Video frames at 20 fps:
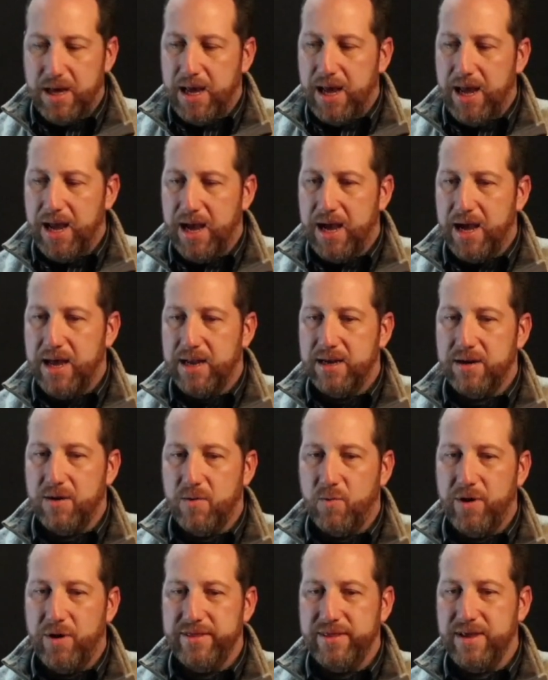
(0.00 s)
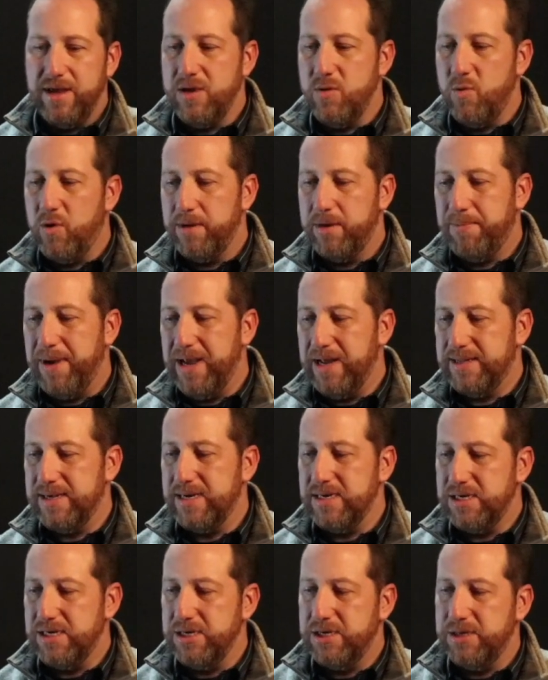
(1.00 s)
And one thing you want to pay
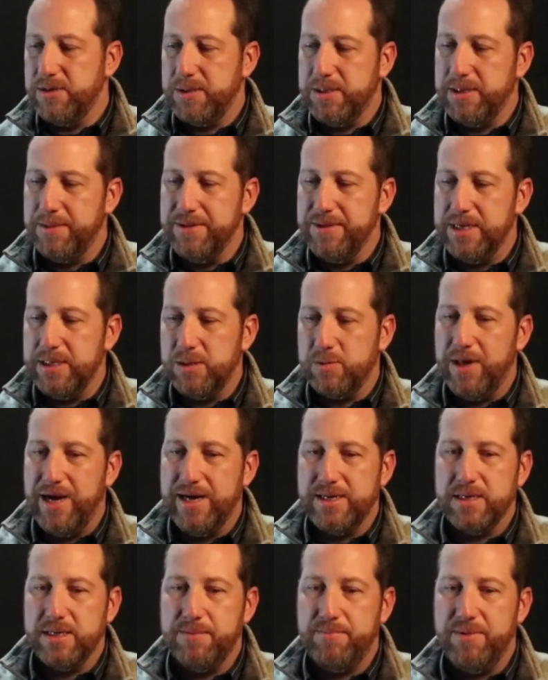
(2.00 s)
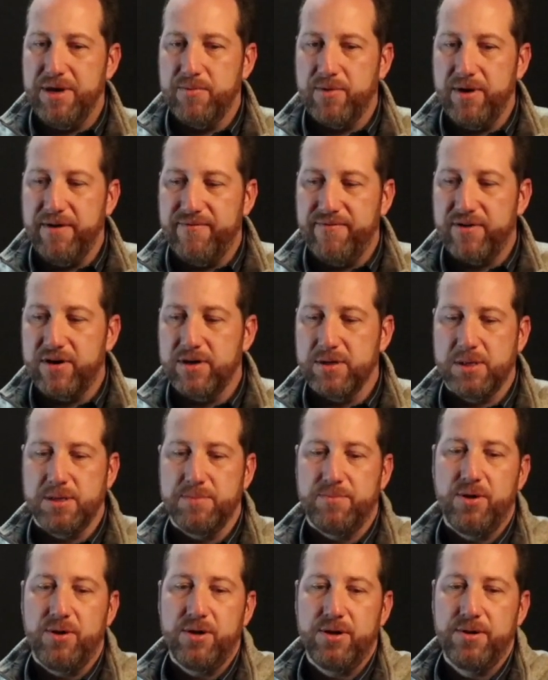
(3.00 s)
attention to, some of these will actually be
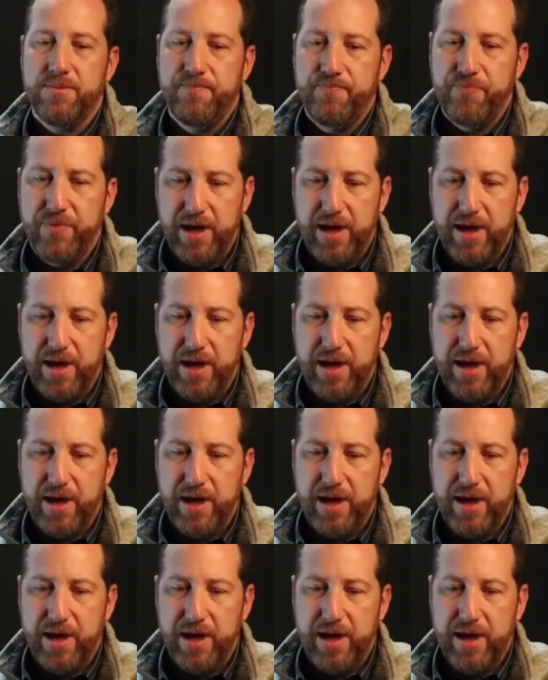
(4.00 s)
reversible.